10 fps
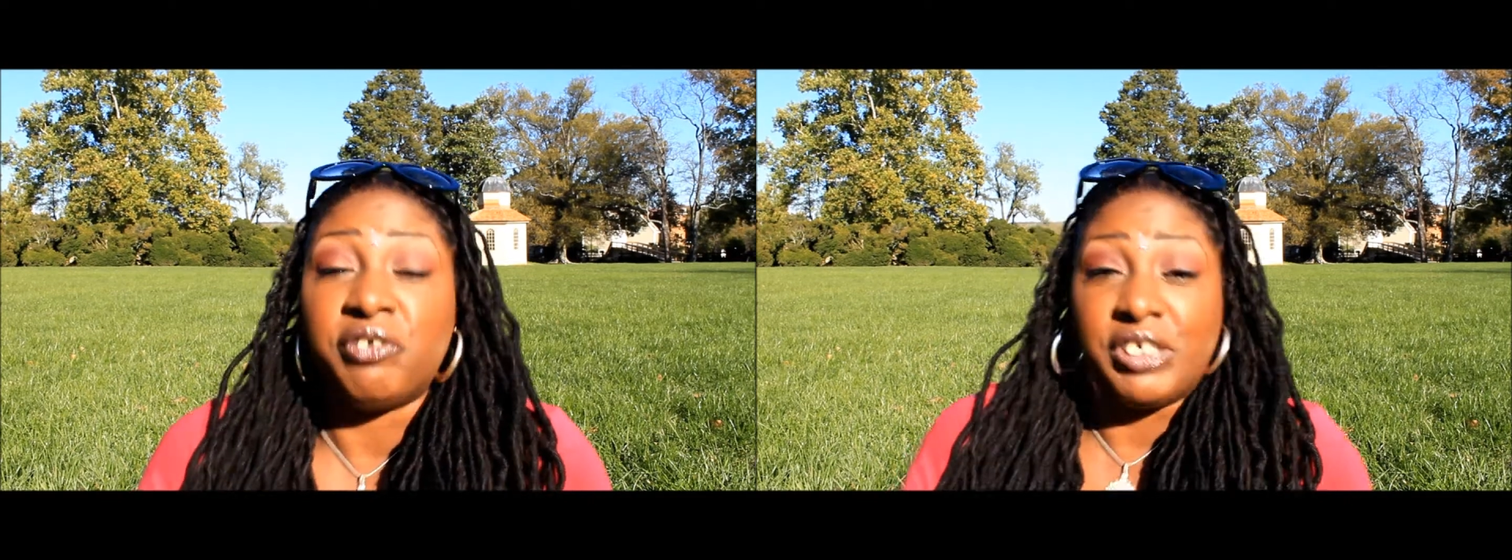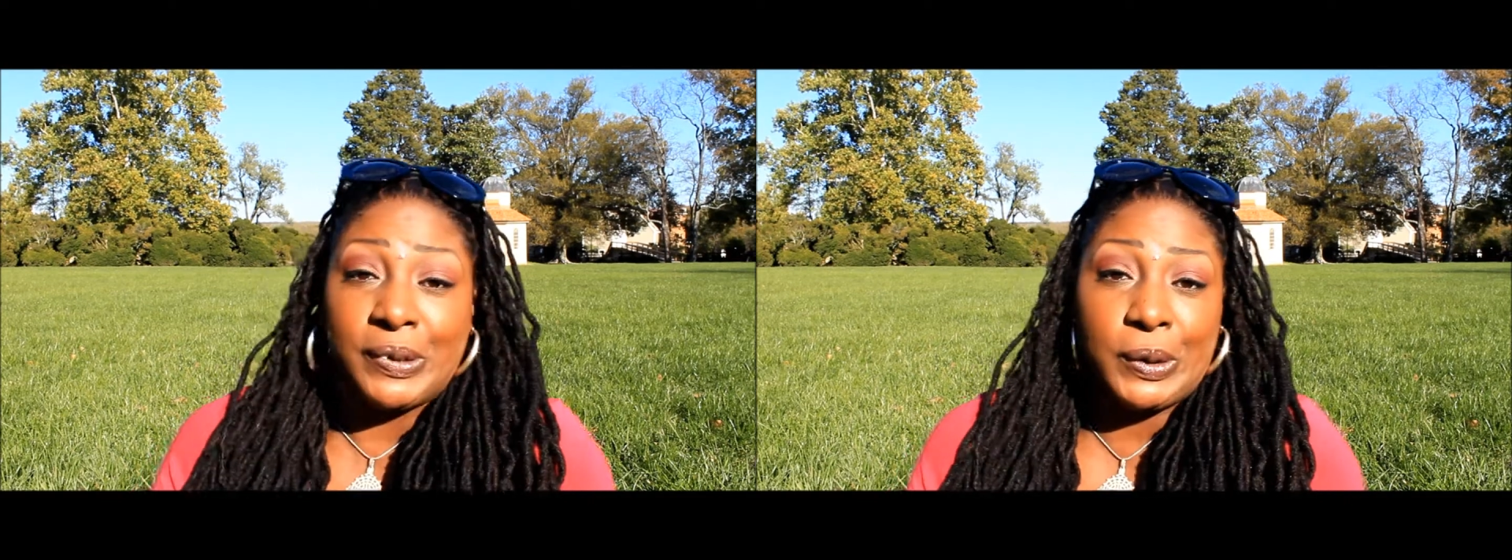
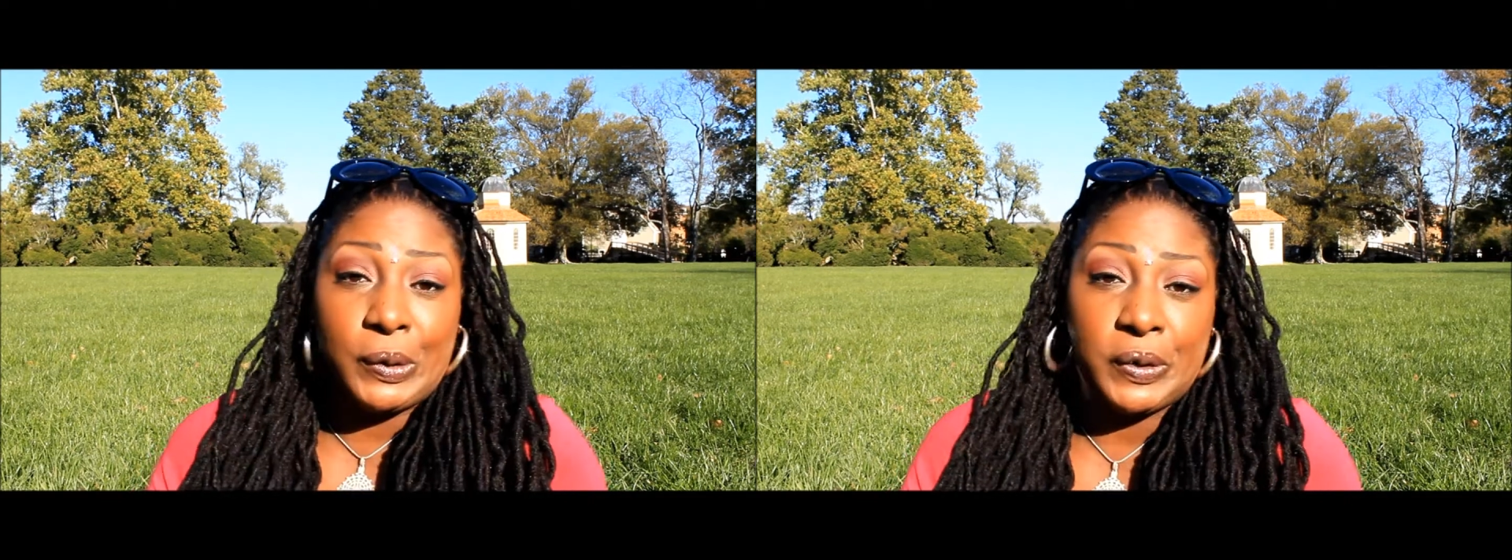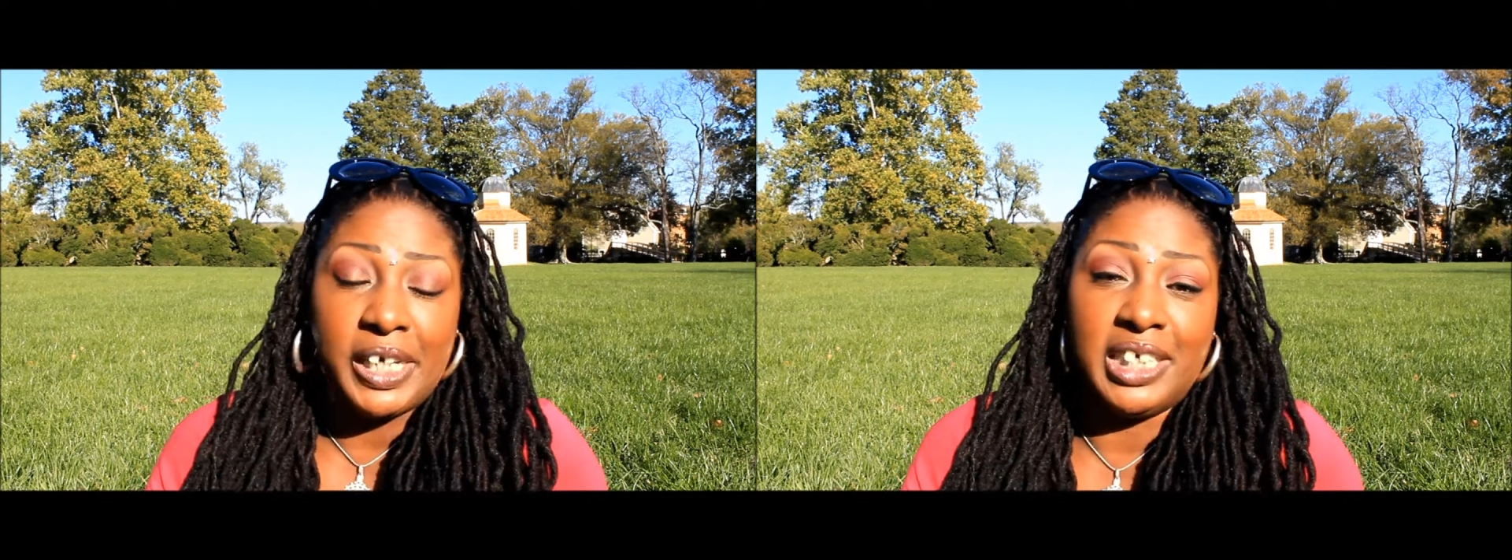
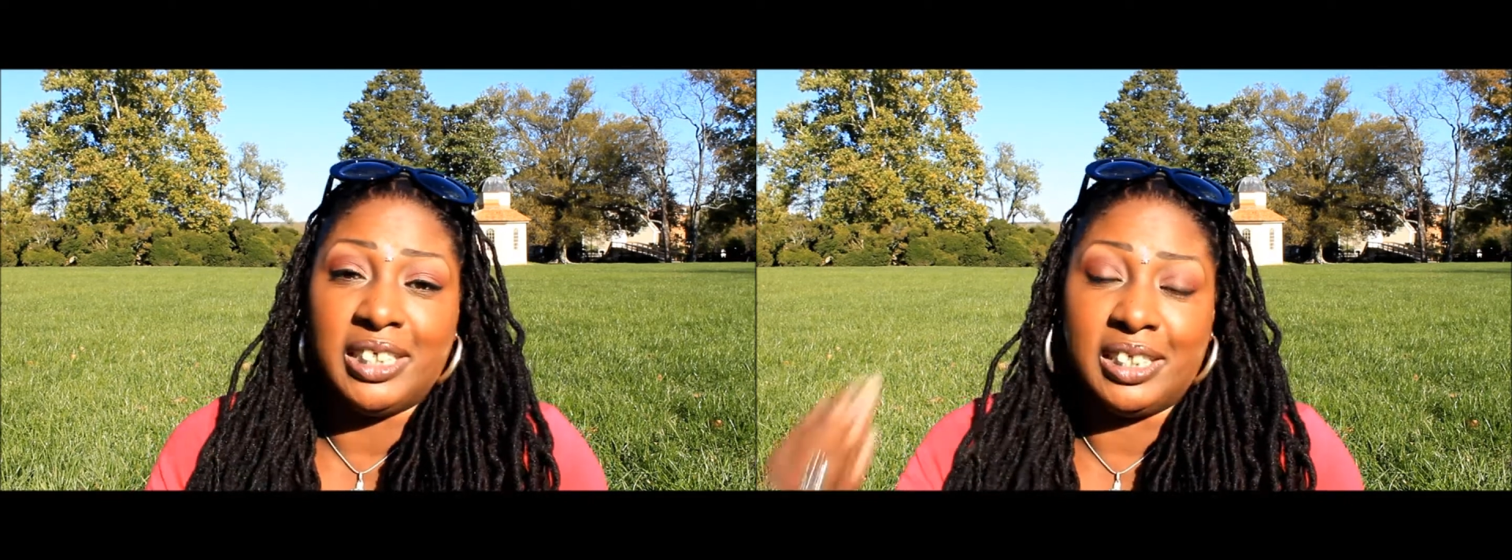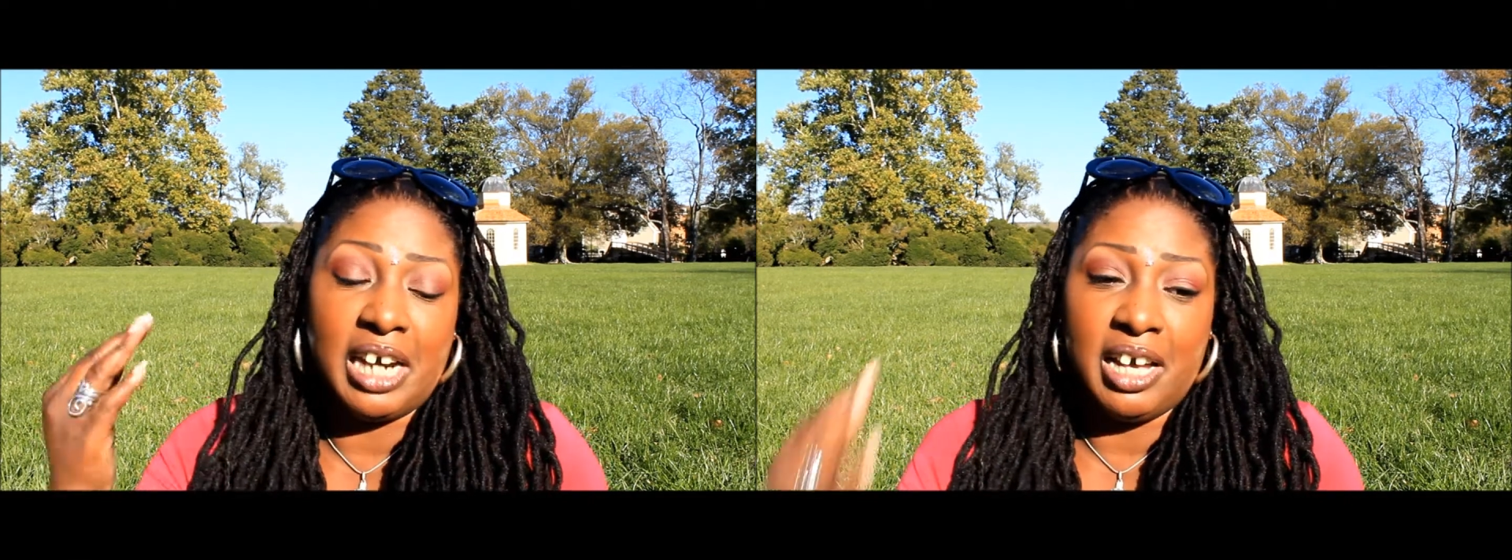physical
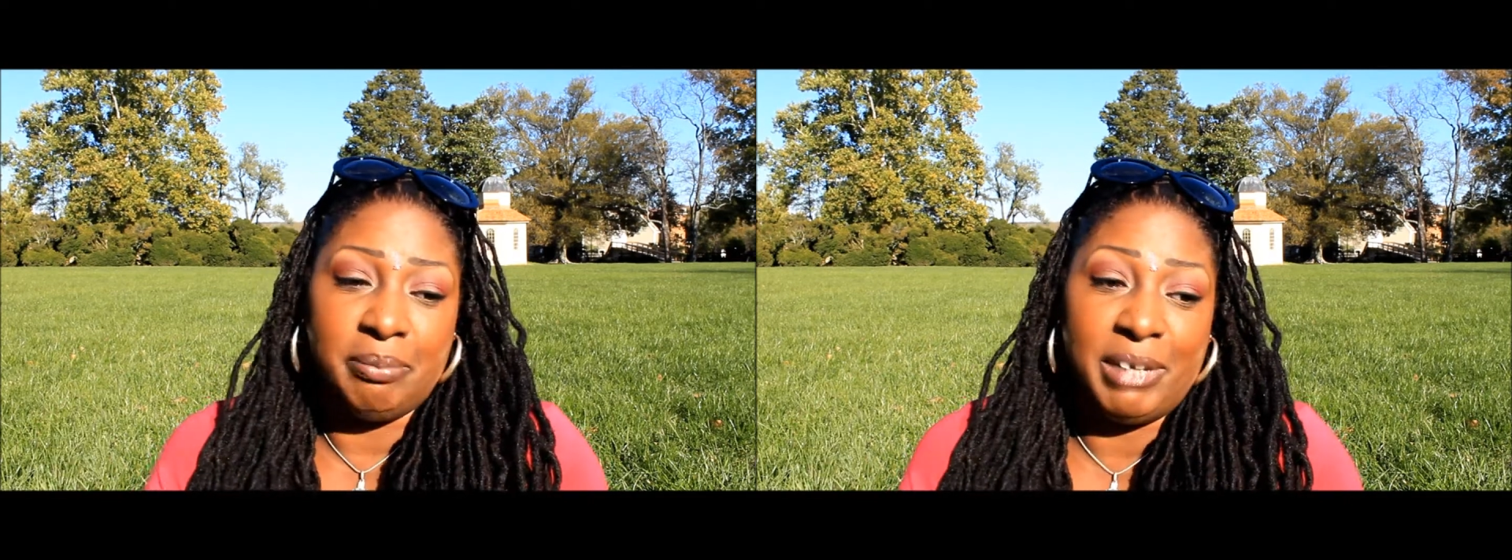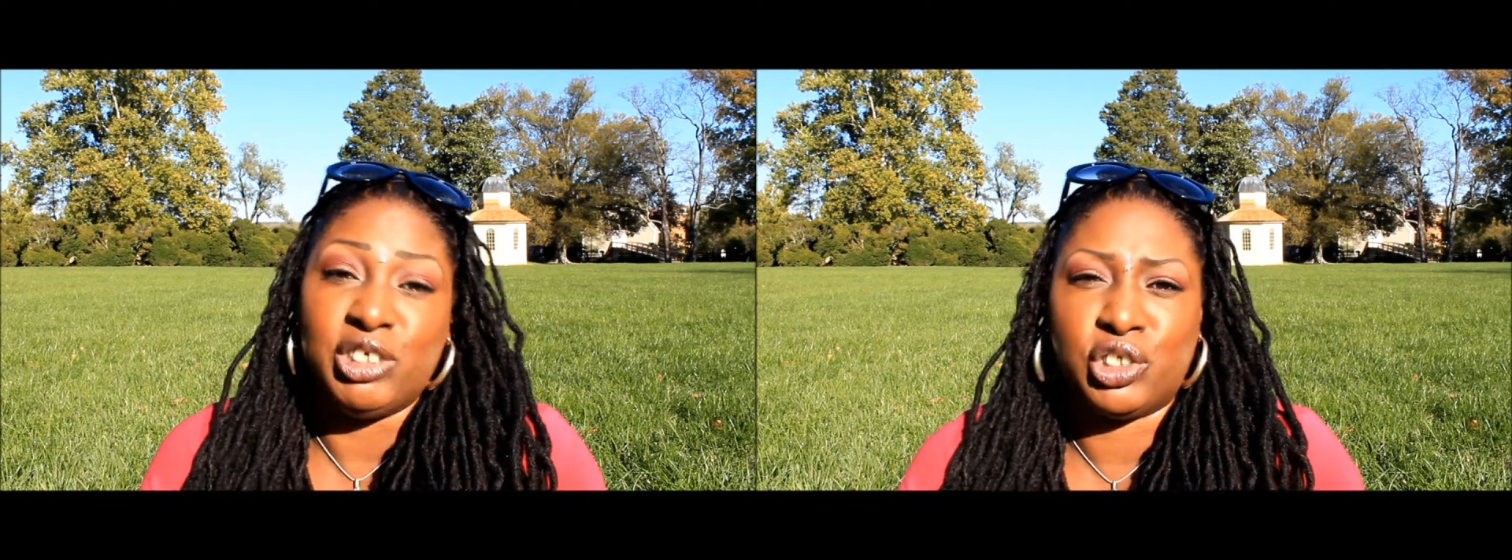and got
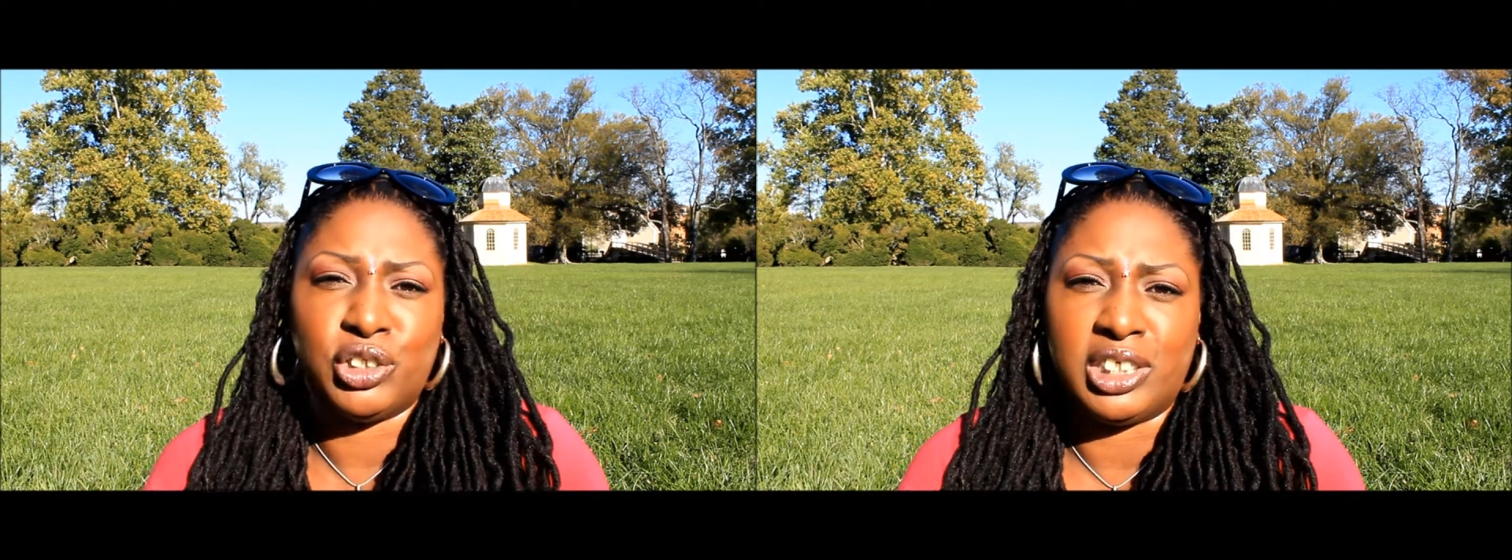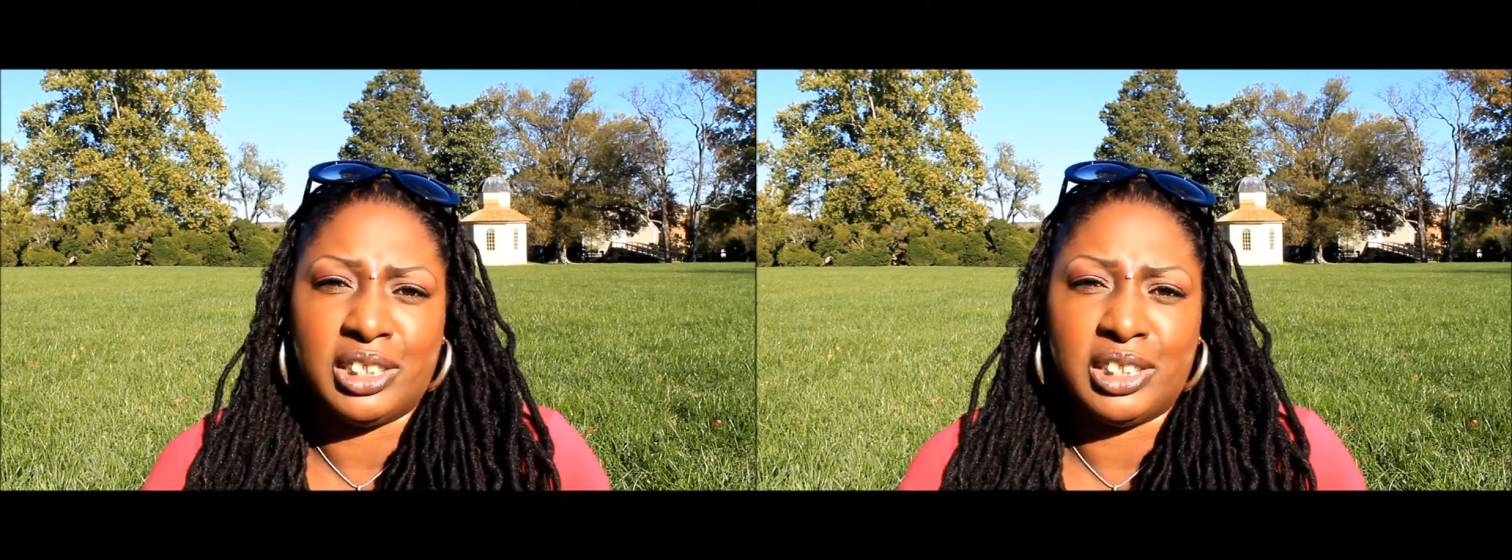measured,